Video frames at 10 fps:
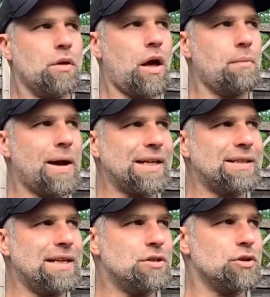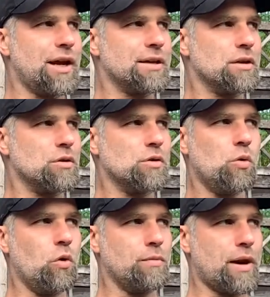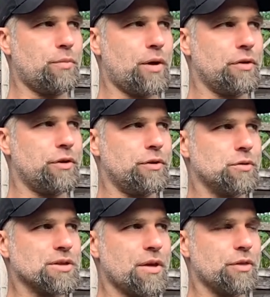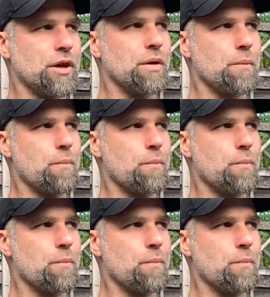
I might need to like call my brother or something